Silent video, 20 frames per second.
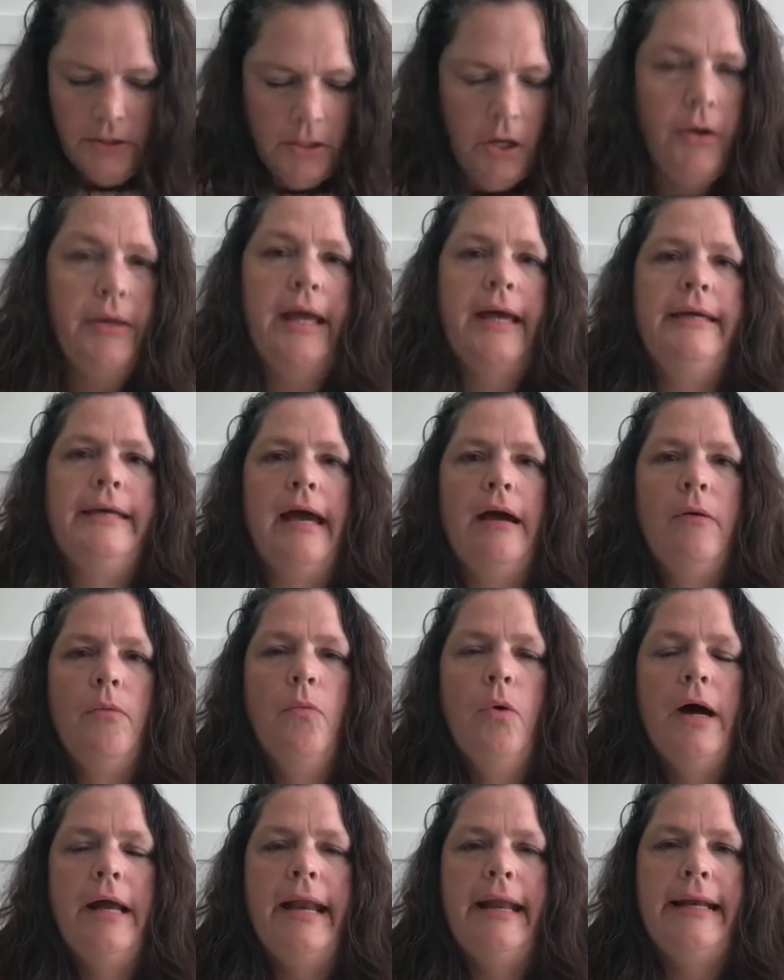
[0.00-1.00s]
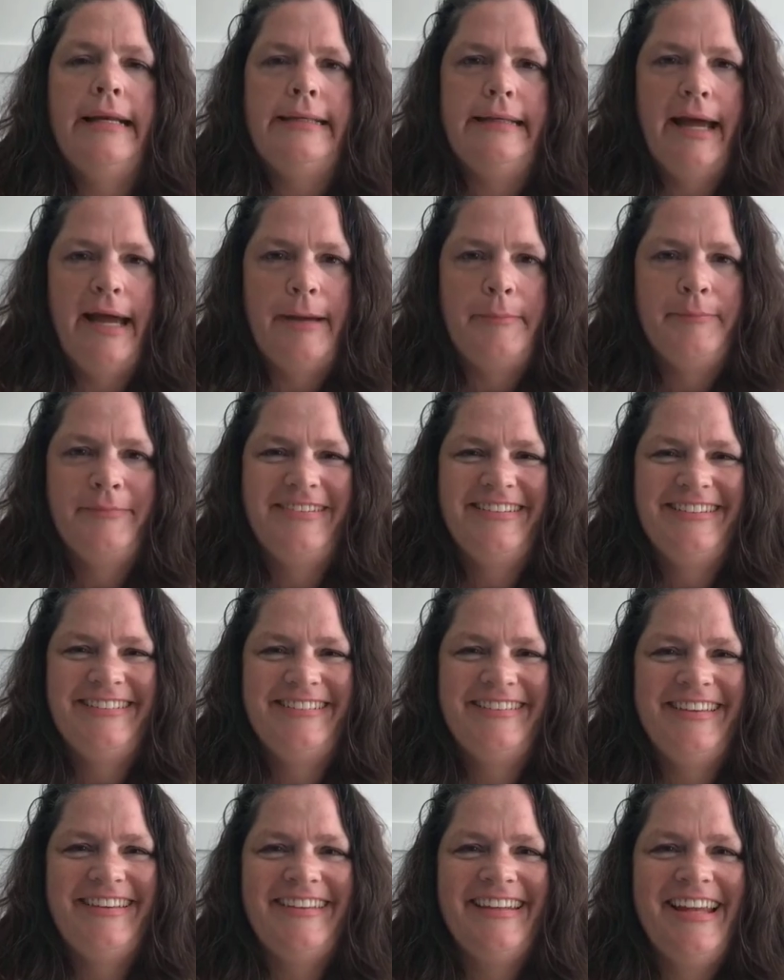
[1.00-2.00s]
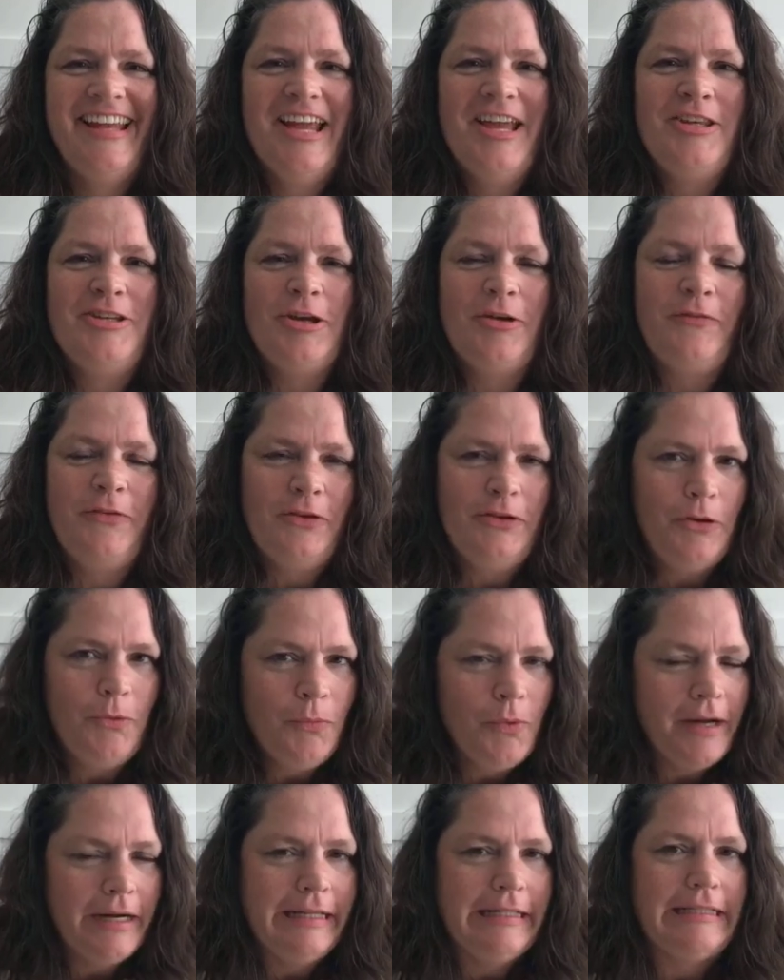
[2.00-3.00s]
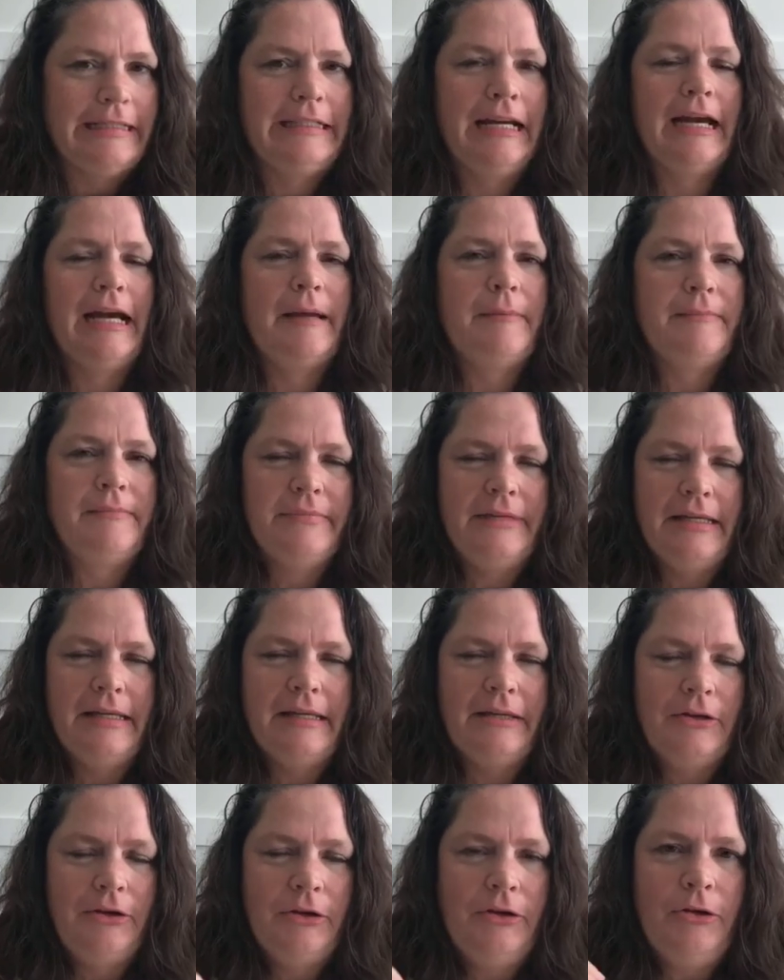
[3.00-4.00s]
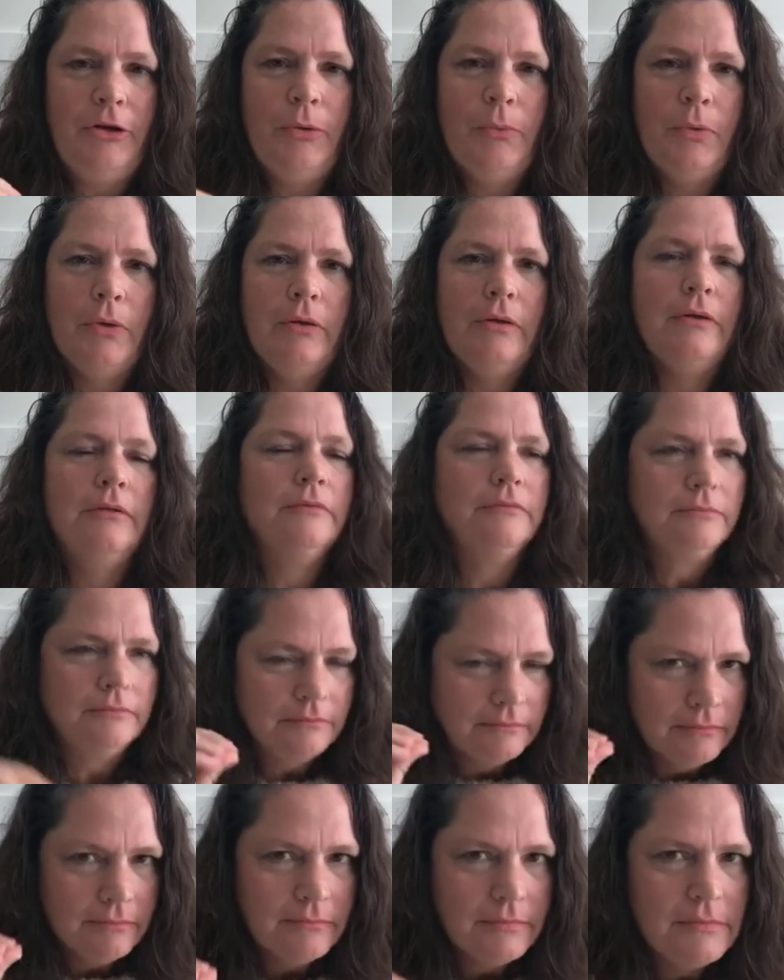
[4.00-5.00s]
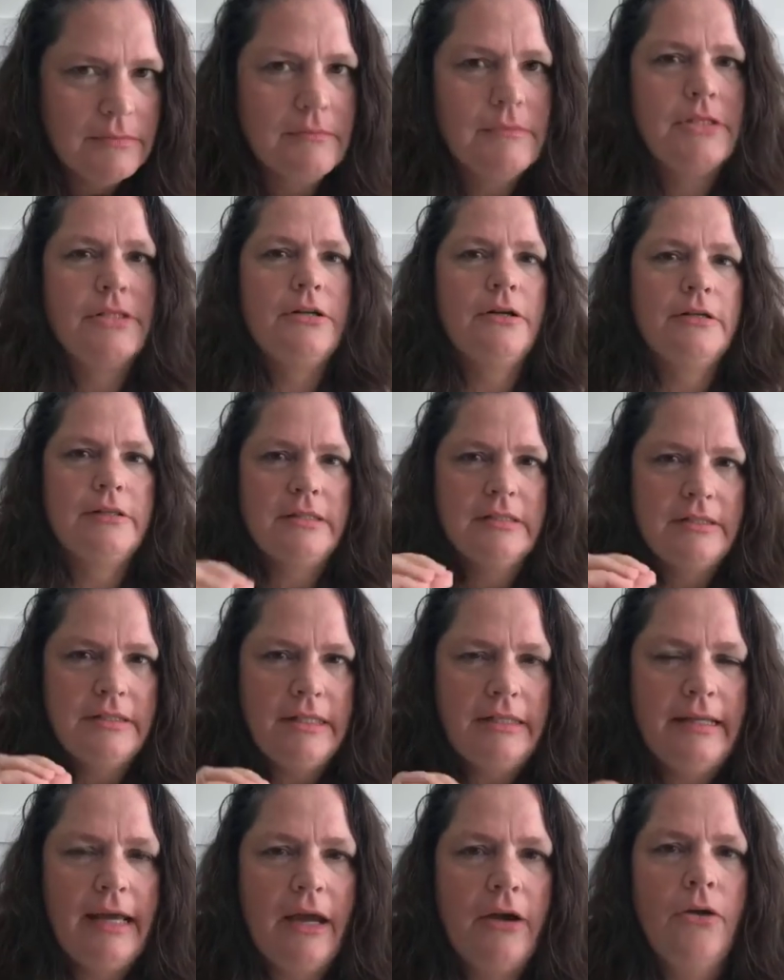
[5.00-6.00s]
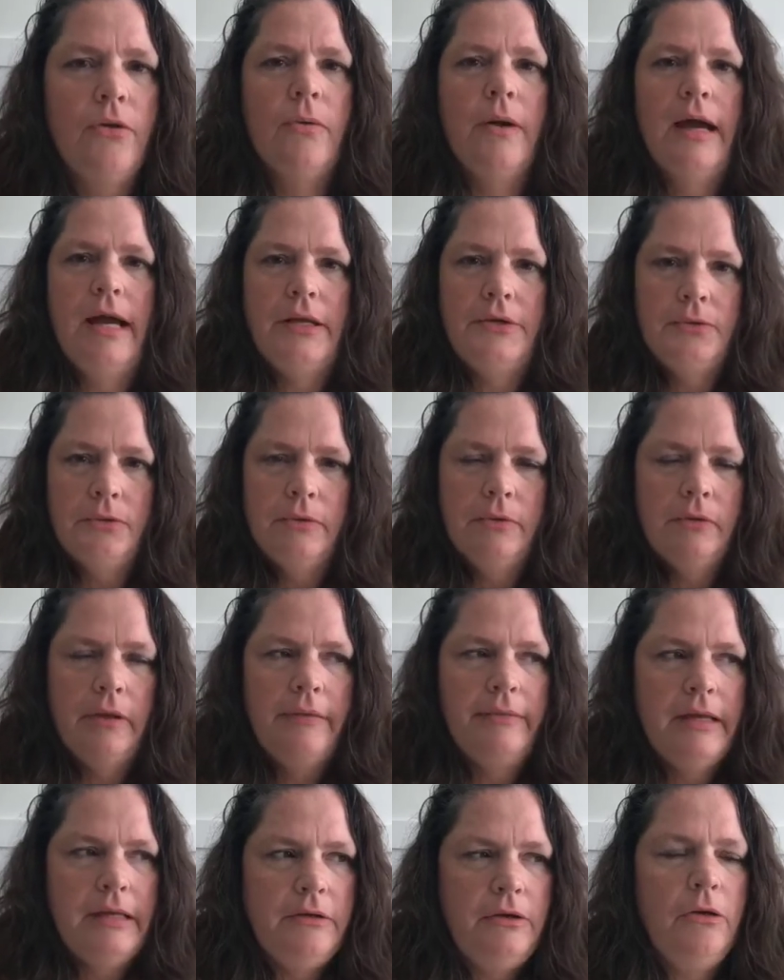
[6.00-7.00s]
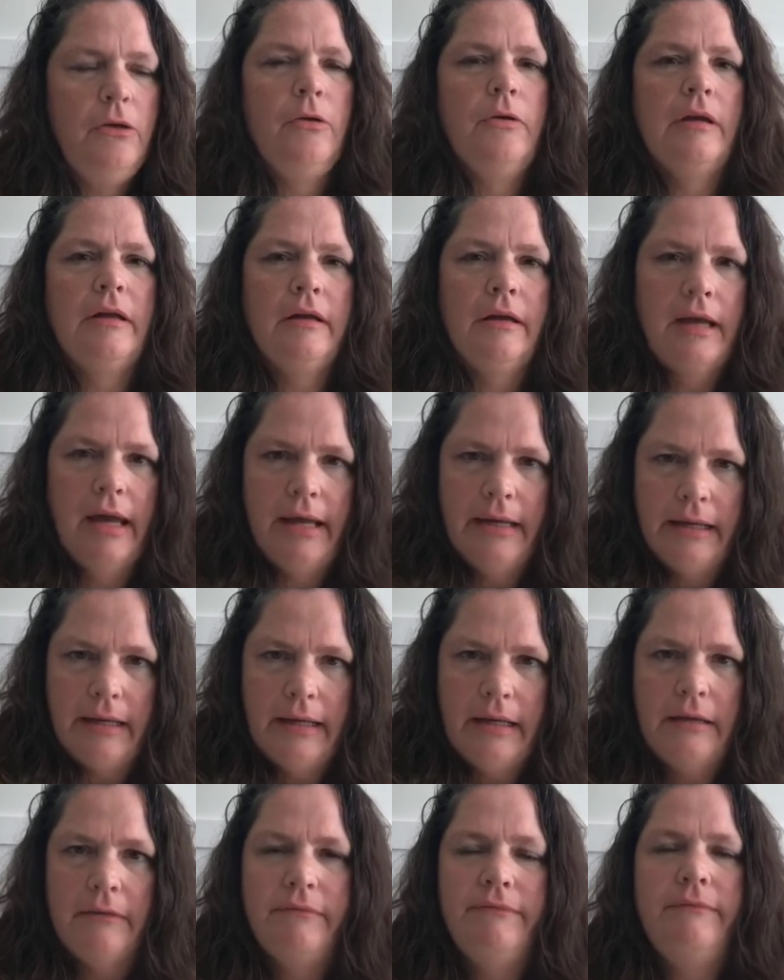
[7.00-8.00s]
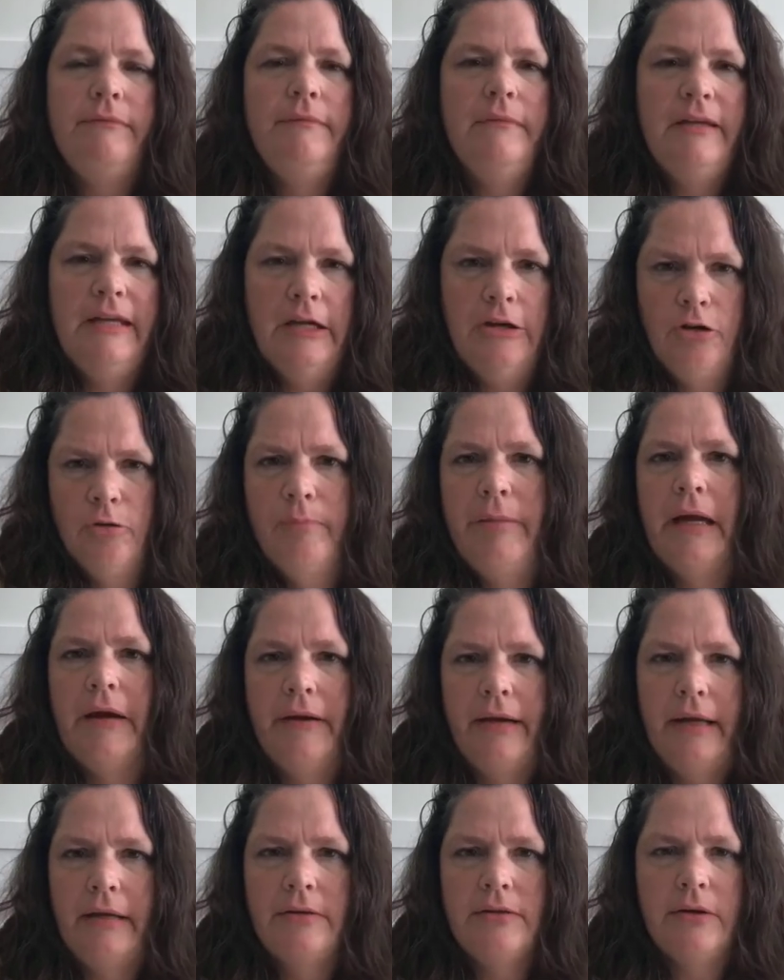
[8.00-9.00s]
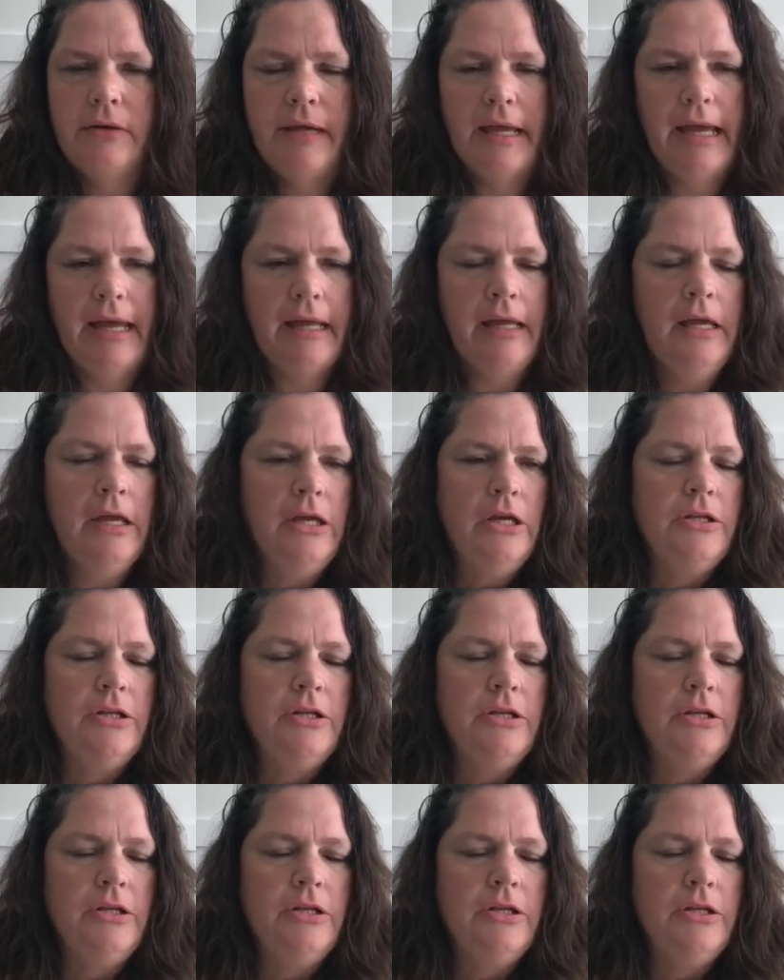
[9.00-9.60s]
Oh yeah, 1 at a time. So if you do 1 at a time, then you will start to see that gradual, and then you can kind of get your bearings, okay?